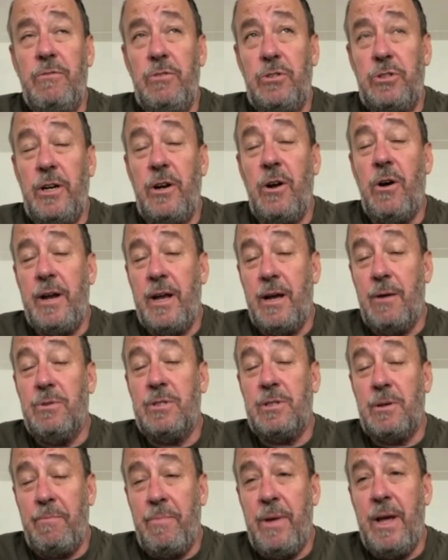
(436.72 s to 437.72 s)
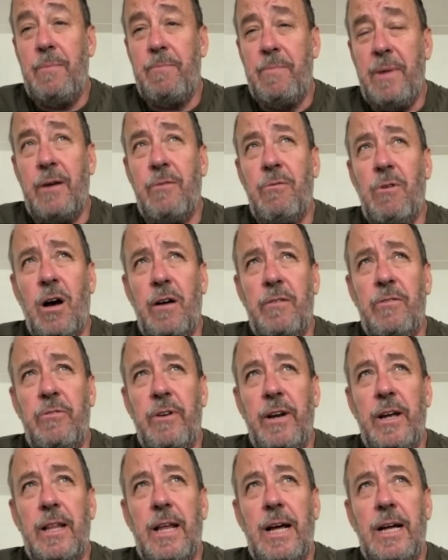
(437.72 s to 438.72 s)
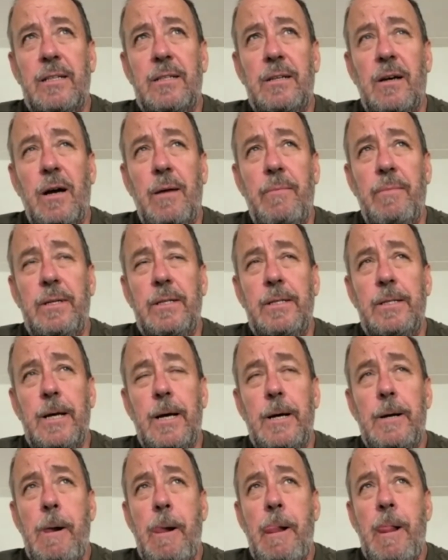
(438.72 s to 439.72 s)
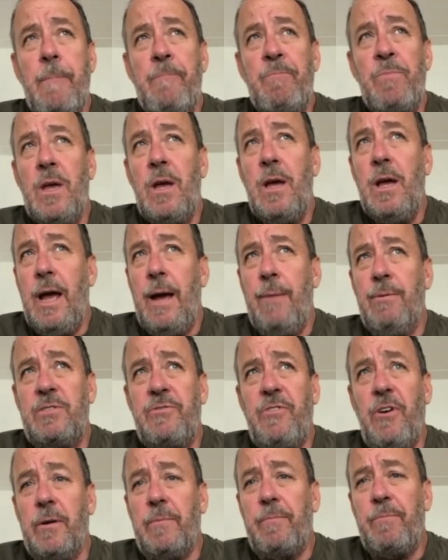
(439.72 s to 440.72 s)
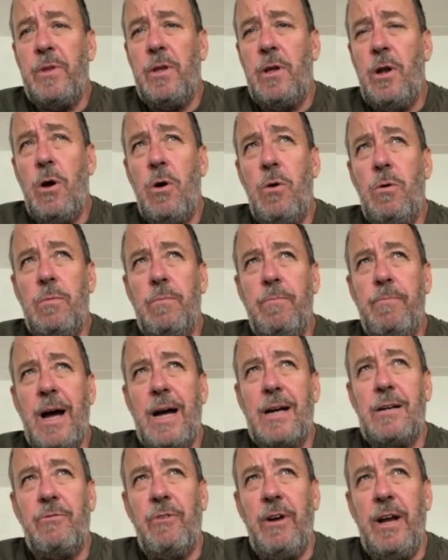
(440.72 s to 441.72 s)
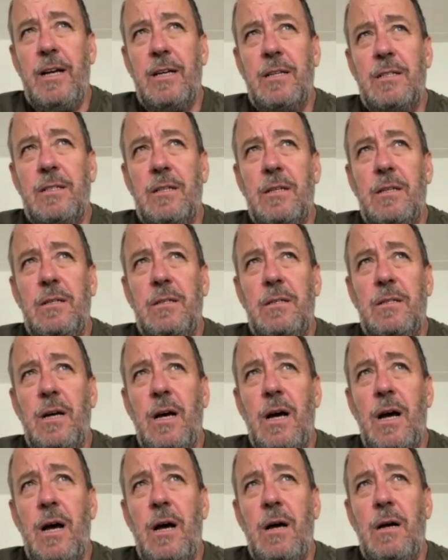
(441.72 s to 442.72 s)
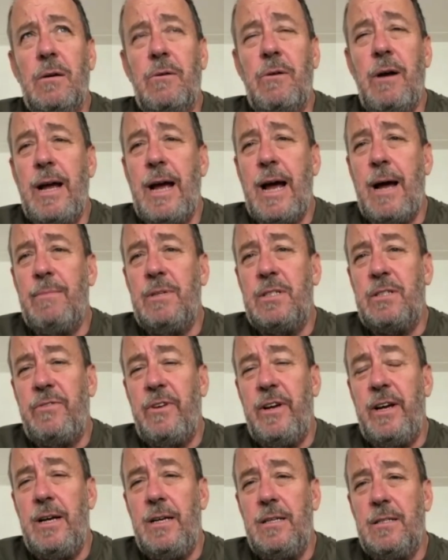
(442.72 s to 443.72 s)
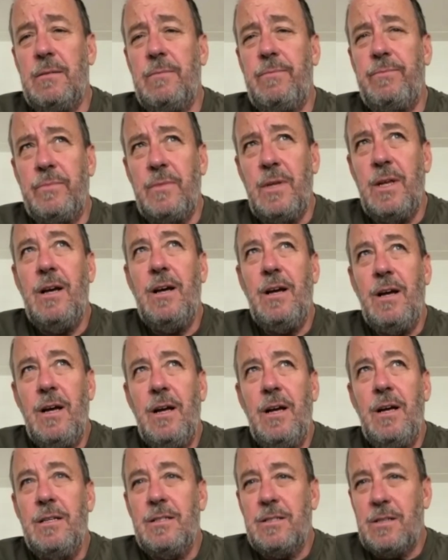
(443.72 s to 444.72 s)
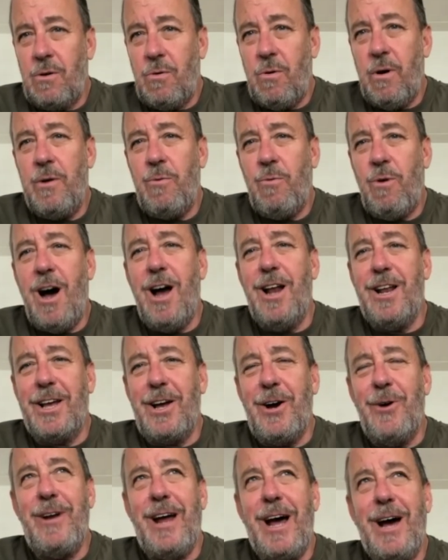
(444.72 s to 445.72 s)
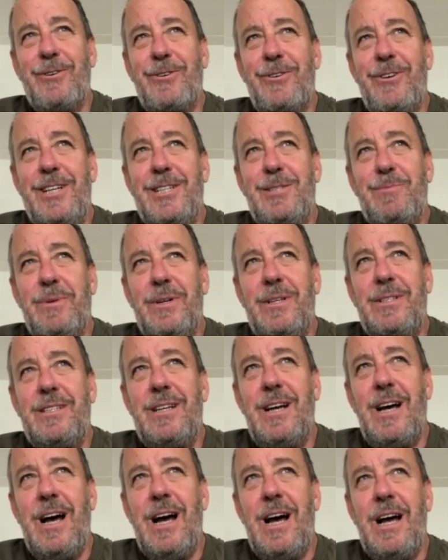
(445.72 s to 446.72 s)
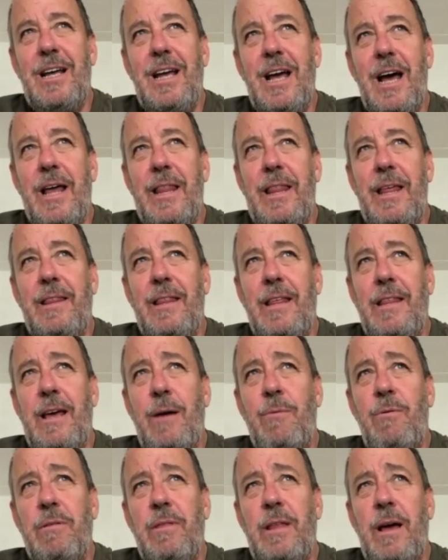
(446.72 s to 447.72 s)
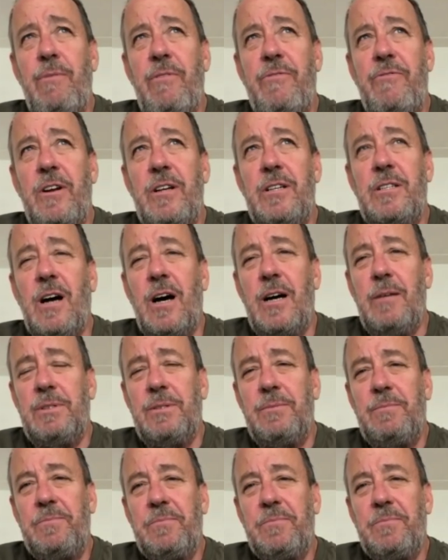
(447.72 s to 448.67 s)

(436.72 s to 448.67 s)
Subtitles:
Nottingham was a big rivalry at that time. And it was fun, you know, packed rinks and great atmospheres. And it's quite a while ago now, Chris, but yeah, they were fun times.